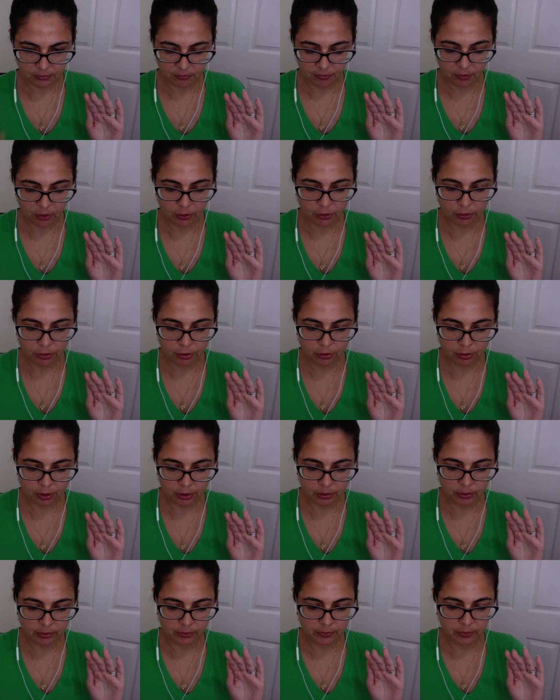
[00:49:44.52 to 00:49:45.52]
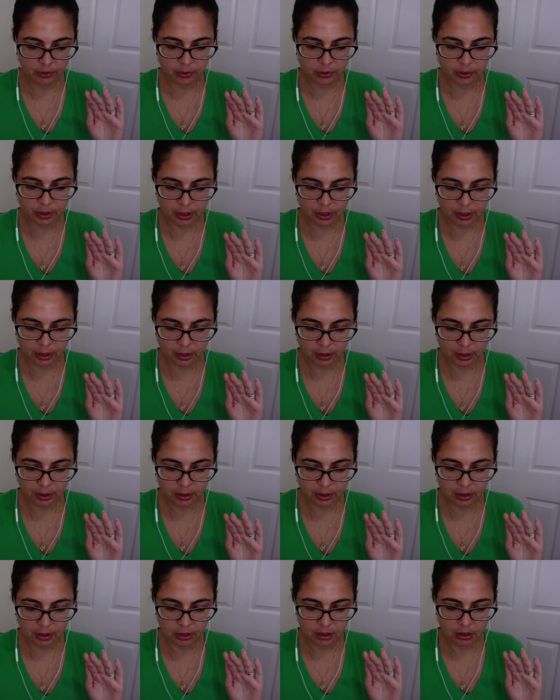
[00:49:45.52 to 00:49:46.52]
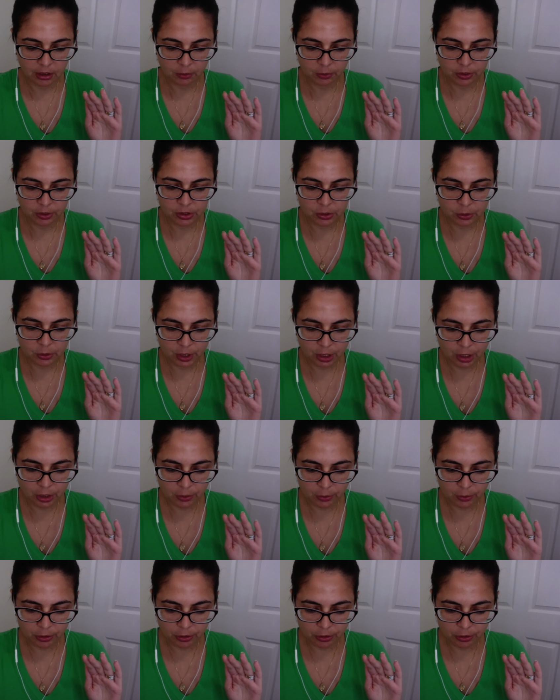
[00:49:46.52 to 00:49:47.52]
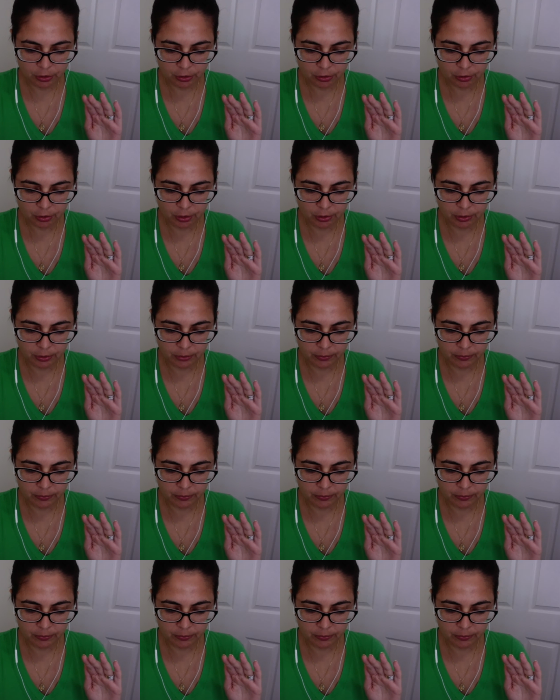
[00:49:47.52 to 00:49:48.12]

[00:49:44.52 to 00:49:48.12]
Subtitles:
Her throat, okay. And what's going on with her throat?